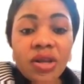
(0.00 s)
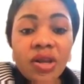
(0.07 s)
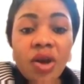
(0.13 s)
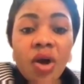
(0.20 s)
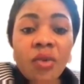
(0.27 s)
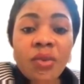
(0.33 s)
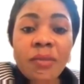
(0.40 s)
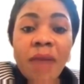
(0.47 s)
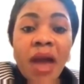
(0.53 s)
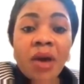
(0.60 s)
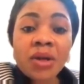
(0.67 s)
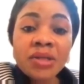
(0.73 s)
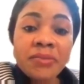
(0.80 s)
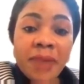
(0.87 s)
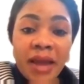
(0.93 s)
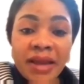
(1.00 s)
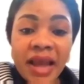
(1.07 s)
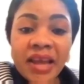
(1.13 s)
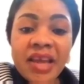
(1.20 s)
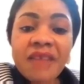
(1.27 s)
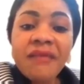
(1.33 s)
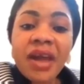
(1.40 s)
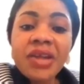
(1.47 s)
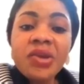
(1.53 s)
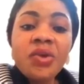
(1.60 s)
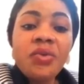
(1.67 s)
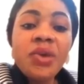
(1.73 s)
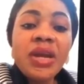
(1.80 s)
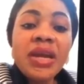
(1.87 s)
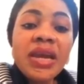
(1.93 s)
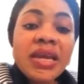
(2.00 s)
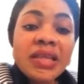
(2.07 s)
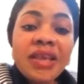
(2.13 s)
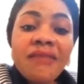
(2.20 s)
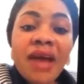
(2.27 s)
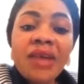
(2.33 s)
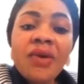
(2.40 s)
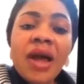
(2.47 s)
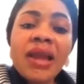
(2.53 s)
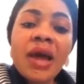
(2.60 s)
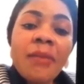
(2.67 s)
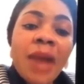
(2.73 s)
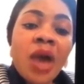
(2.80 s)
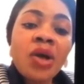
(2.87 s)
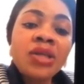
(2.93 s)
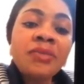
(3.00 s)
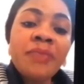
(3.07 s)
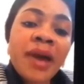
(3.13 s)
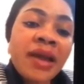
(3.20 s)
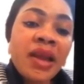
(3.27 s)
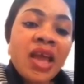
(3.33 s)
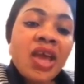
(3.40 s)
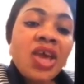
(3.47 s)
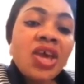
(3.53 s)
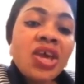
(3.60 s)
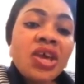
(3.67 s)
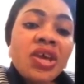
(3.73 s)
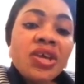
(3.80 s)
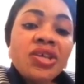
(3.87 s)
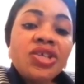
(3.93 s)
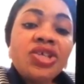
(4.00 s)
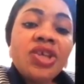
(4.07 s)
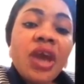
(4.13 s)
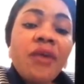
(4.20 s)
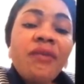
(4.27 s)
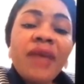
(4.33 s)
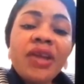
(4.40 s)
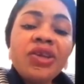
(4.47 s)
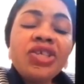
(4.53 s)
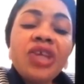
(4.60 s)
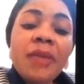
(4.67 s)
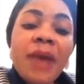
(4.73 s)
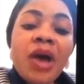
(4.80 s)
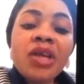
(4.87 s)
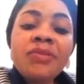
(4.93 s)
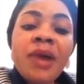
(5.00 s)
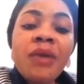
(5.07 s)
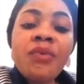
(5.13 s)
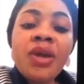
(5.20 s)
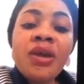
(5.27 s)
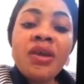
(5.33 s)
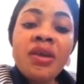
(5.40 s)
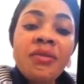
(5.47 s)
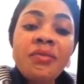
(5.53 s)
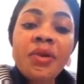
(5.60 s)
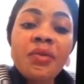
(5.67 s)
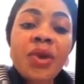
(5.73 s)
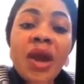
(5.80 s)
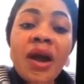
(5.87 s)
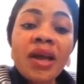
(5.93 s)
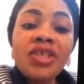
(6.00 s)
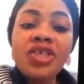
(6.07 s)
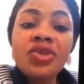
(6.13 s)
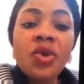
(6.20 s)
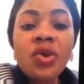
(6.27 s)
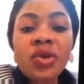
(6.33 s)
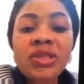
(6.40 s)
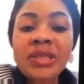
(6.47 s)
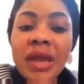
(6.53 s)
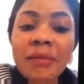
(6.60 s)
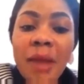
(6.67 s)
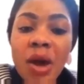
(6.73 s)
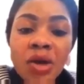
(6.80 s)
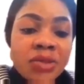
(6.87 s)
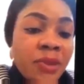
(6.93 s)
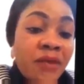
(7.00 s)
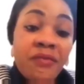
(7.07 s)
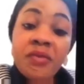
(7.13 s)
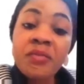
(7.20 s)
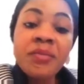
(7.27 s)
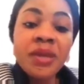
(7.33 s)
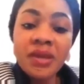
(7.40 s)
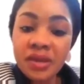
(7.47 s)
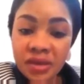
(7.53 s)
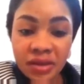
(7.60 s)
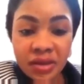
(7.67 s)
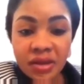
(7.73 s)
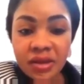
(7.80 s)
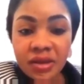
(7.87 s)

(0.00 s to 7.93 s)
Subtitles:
holding on with my husband, that if I don't allow my husband, if I don't share my husband with her, she's going to take my husband from me.